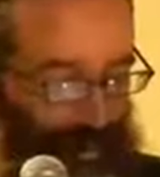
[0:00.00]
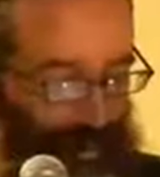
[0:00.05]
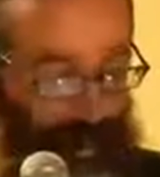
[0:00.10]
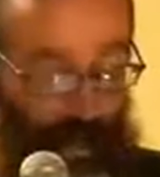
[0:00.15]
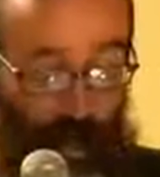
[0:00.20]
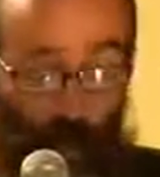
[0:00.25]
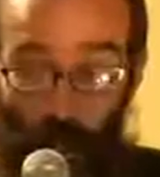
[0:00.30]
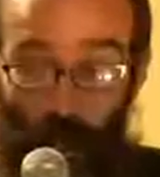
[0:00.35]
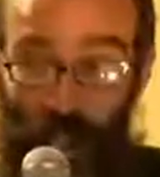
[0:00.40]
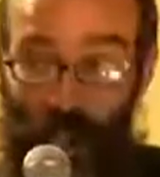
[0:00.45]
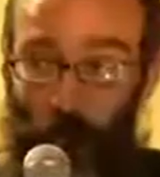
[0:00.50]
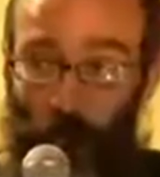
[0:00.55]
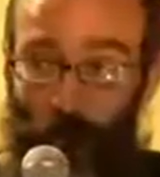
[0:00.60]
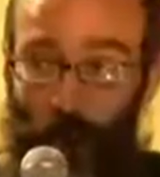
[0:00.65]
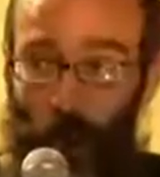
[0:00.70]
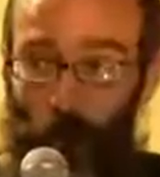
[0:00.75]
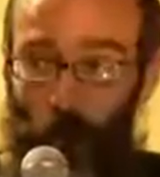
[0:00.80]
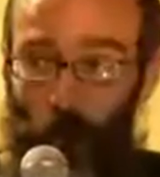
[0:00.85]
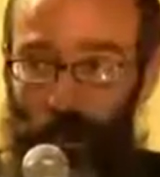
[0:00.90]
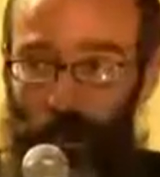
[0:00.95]
So think
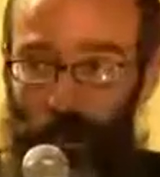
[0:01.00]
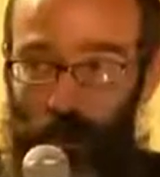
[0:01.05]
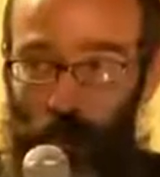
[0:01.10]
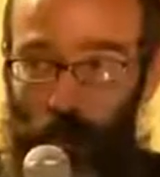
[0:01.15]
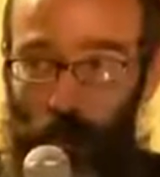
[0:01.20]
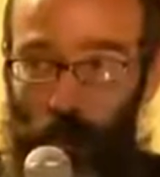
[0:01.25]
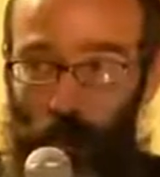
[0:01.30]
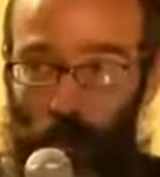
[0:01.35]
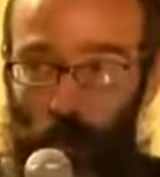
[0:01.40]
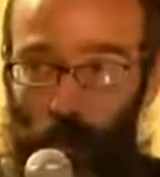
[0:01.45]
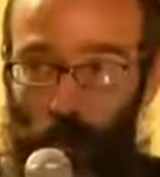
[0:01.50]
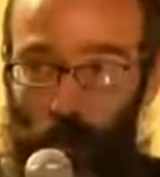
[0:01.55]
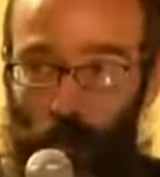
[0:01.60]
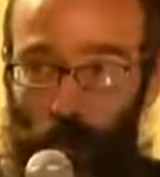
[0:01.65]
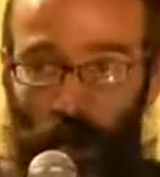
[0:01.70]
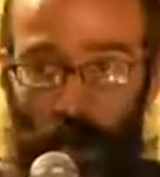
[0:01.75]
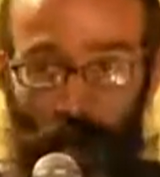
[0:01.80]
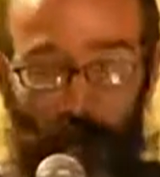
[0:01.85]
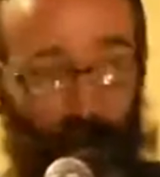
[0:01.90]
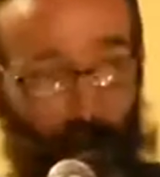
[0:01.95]
about what you
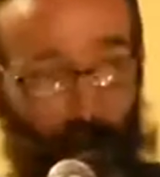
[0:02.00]
want to be